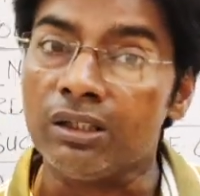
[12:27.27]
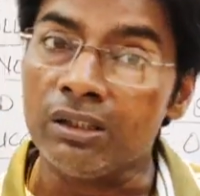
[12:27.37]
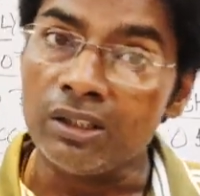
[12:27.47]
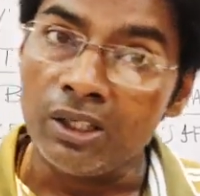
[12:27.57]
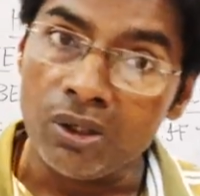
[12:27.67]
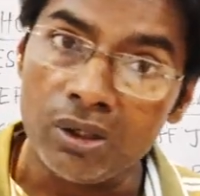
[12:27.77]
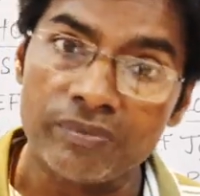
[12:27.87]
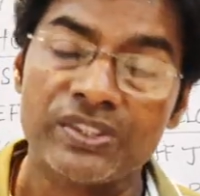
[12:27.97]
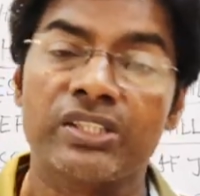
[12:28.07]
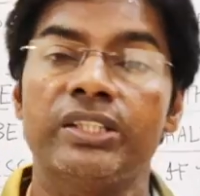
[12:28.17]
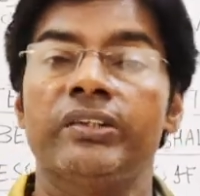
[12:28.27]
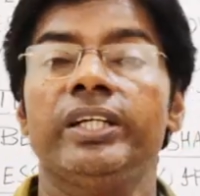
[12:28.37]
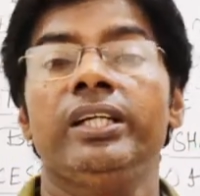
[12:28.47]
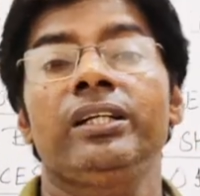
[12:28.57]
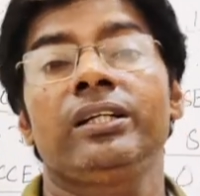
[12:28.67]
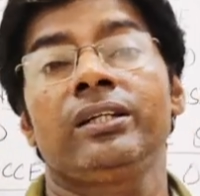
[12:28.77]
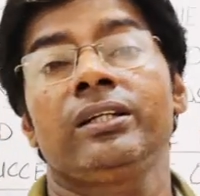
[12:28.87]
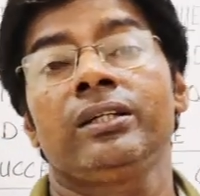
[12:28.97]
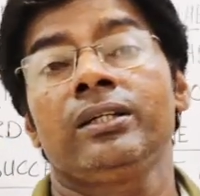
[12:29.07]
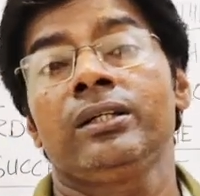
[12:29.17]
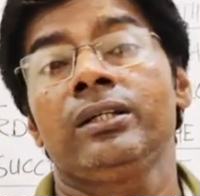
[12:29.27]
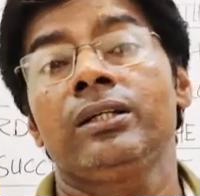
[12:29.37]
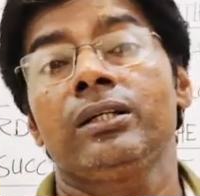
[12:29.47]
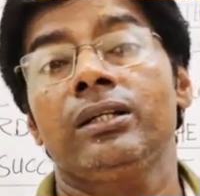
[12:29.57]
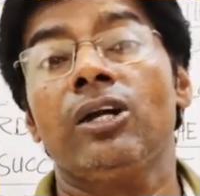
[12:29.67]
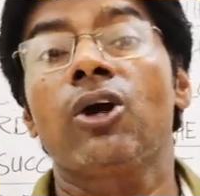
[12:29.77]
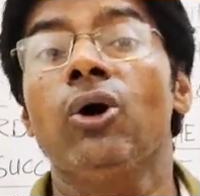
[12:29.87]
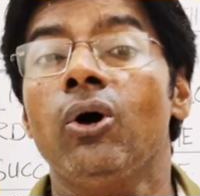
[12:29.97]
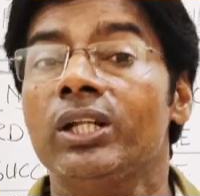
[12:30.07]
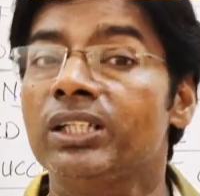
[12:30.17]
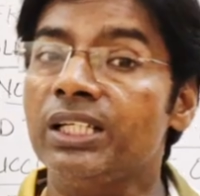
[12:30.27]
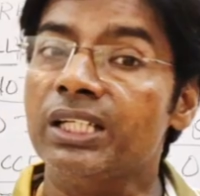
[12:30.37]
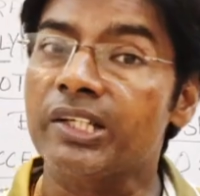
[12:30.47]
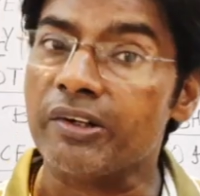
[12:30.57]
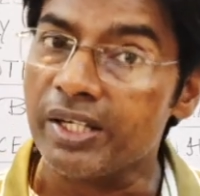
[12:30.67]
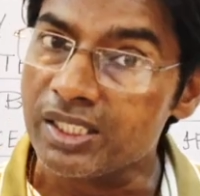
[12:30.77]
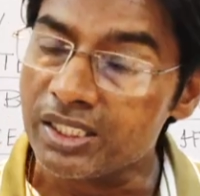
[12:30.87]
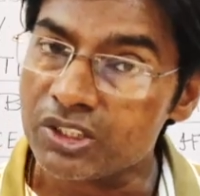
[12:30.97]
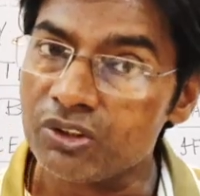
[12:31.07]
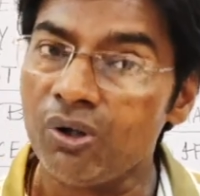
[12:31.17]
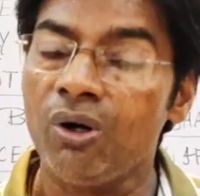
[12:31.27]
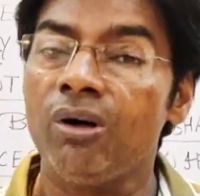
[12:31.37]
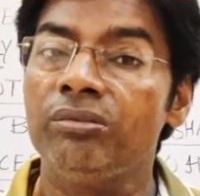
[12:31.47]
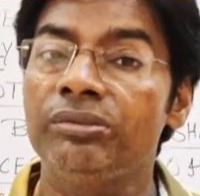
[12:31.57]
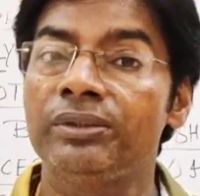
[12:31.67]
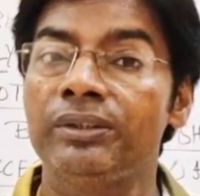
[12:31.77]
Earl of Surrey got the credit of